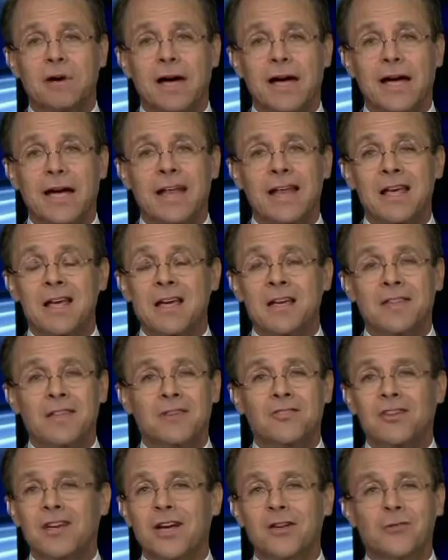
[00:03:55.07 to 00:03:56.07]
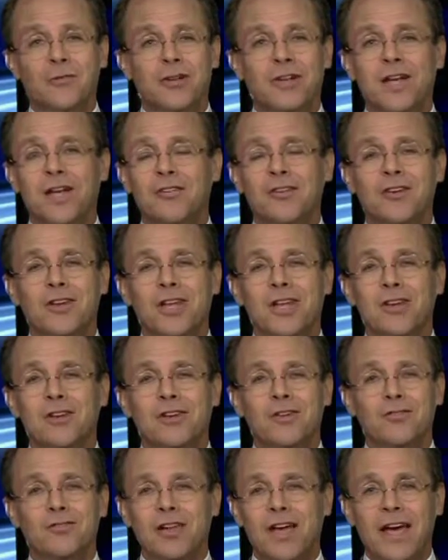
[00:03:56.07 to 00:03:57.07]
by it. This country doesn't need
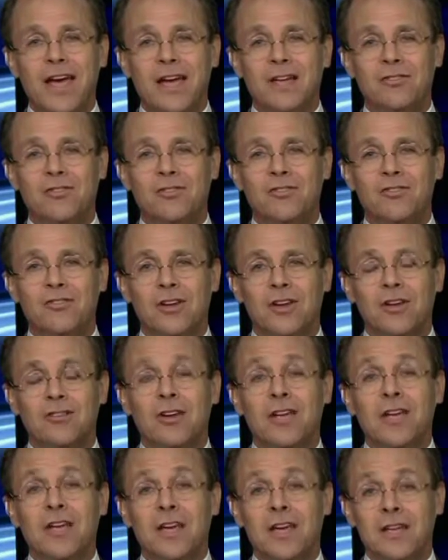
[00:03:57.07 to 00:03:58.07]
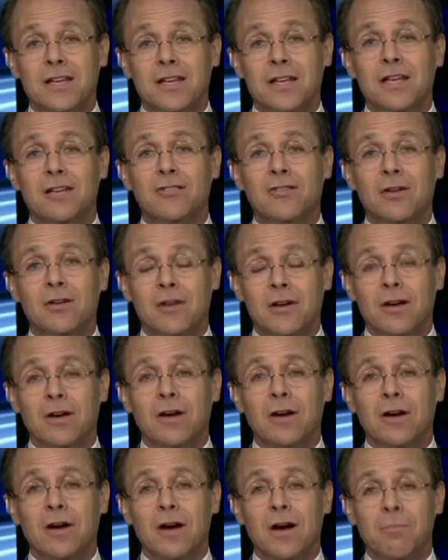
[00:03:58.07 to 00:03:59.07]
new taxes, Judge. It needs
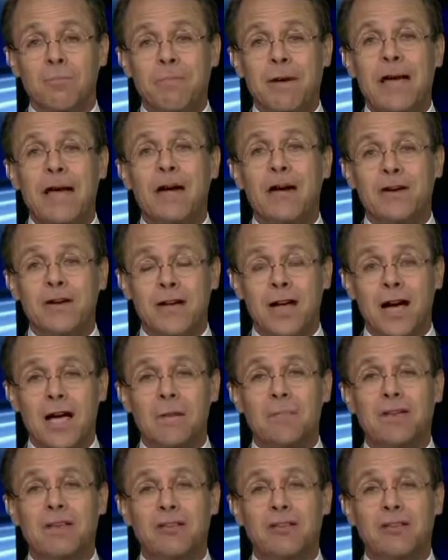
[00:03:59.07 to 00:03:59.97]
a paradigm